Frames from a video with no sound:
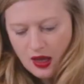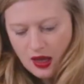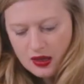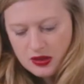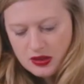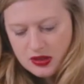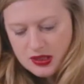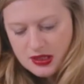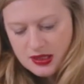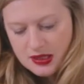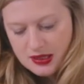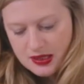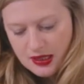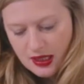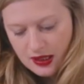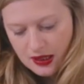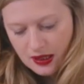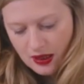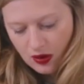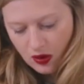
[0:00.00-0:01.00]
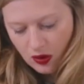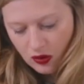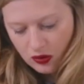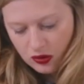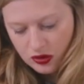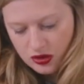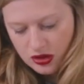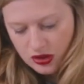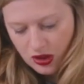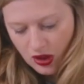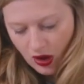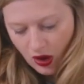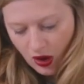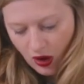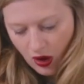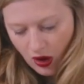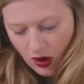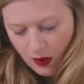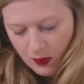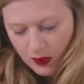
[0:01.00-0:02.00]
and just stick it on the
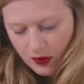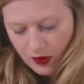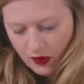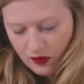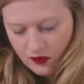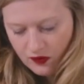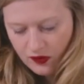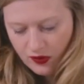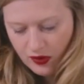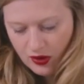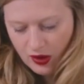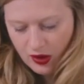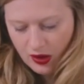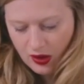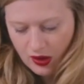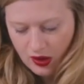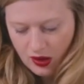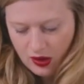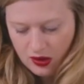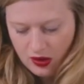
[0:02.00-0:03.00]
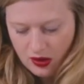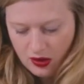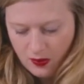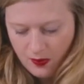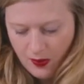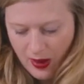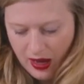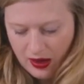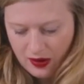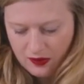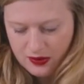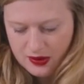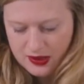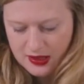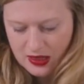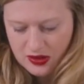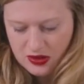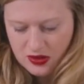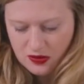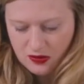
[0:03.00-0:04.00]
top of the back of the
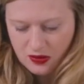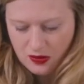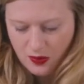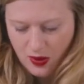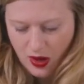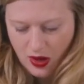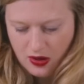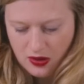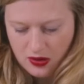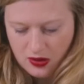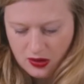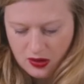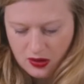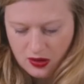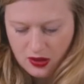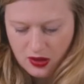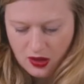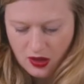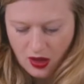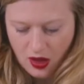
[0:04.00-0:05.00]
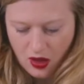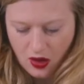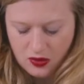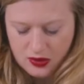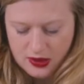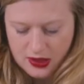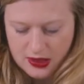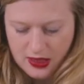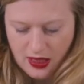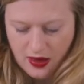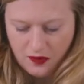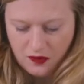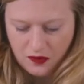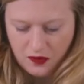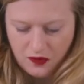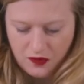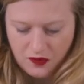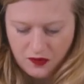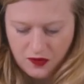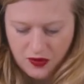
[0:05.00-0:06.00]
centre of the bow, hold it down
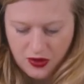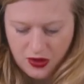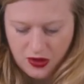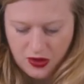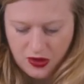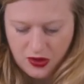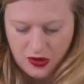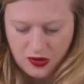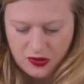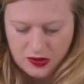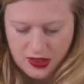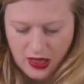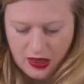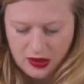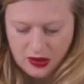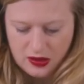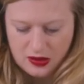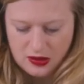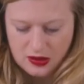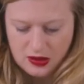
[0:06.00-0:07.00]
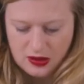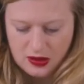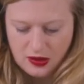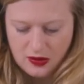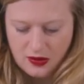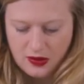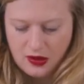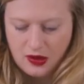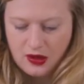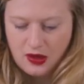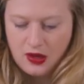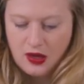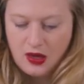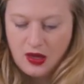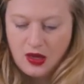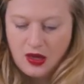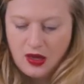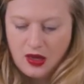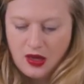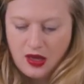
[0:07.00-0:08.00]
for a few seconds,
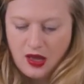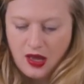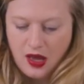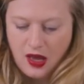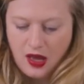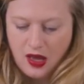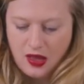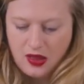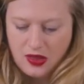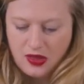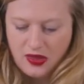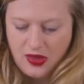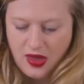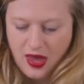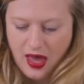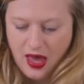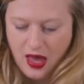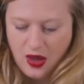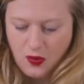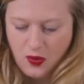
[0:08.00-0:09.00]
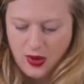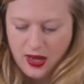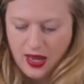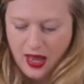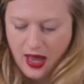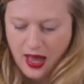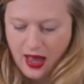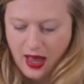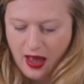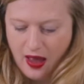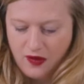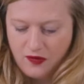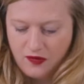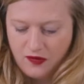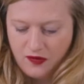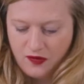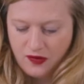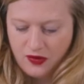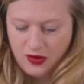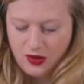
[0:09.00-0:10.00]
and there we
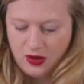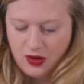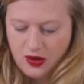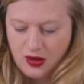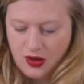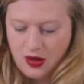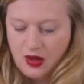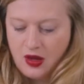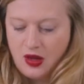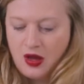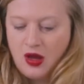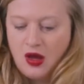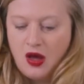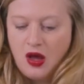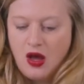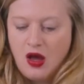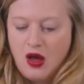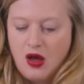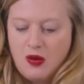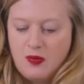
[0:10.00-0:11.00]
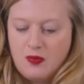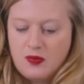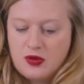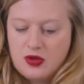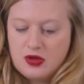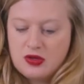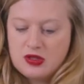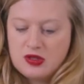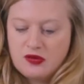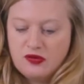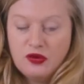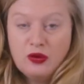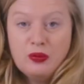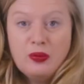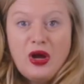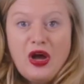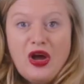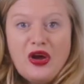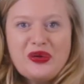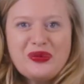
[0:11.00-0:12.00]
have our beautiful
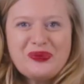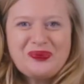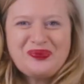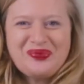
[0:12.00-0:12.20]
bow.